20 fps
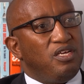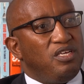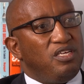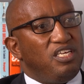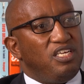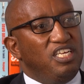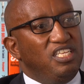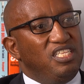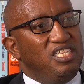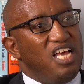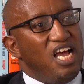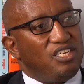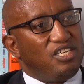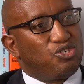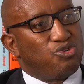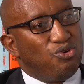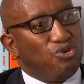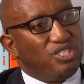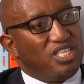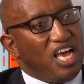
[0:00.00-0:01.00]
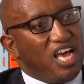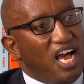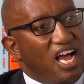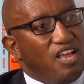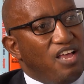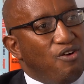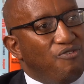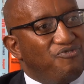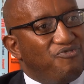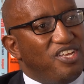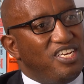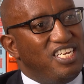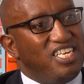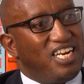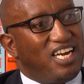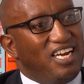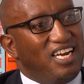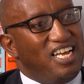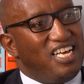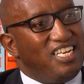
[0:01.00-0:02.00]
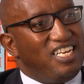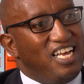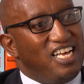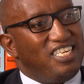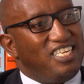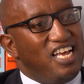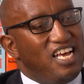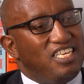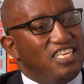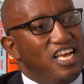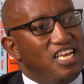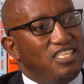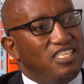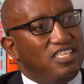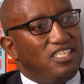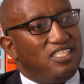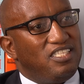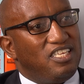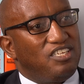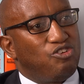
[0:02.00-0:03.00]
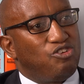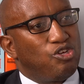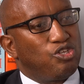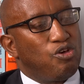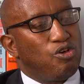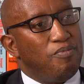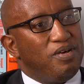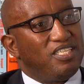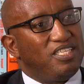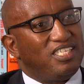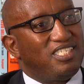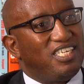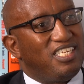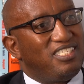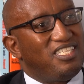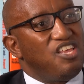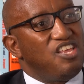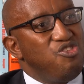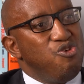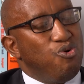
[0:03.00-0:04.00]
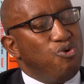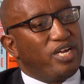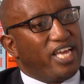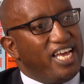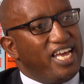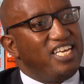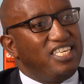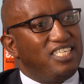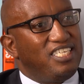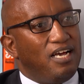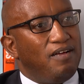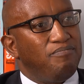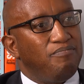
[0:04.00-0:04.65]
in the through the eye of the nickel and, and, and, and the document that says the new cadre,